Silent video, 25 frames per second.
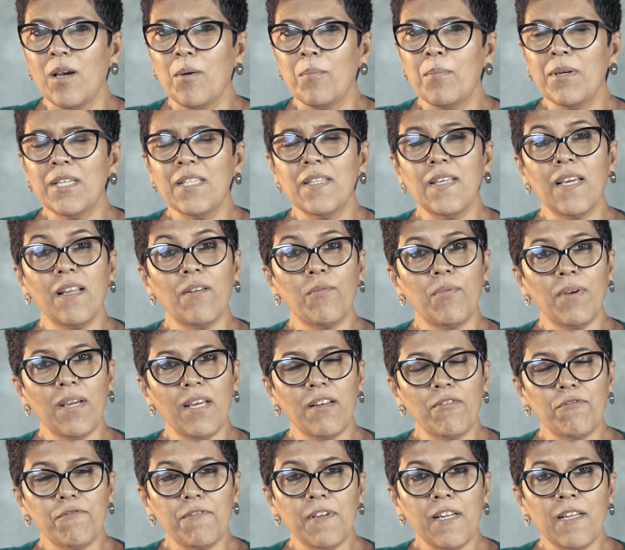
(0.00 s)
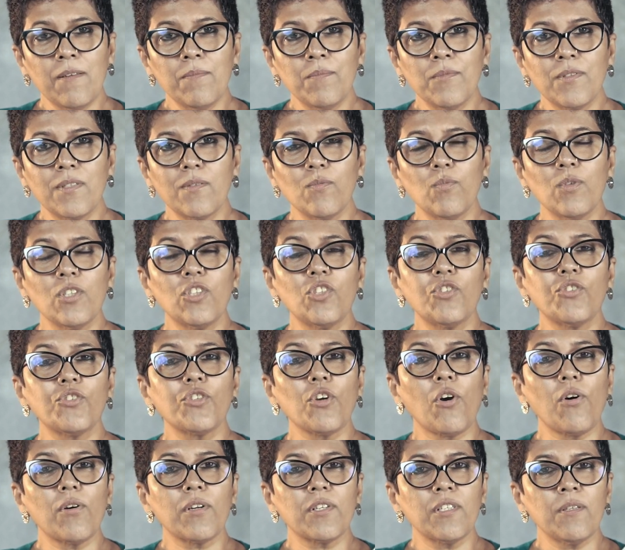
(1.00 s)
But there were films which
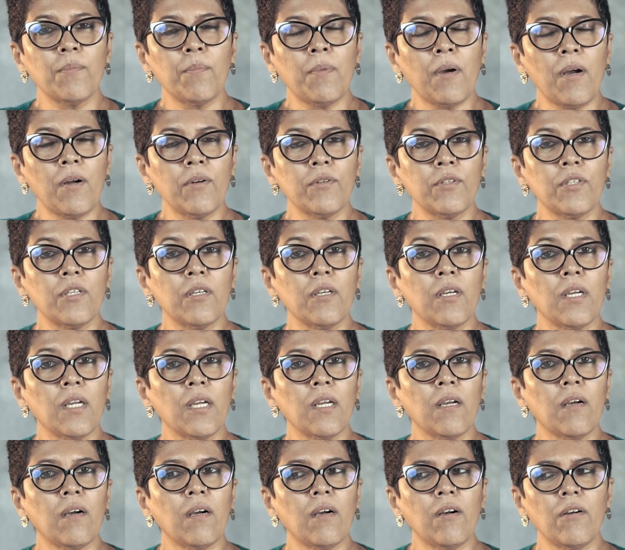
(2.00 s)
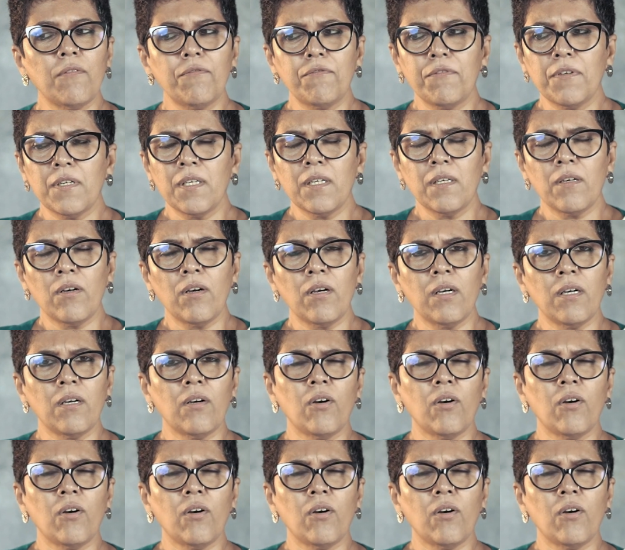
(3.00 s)
talked about of the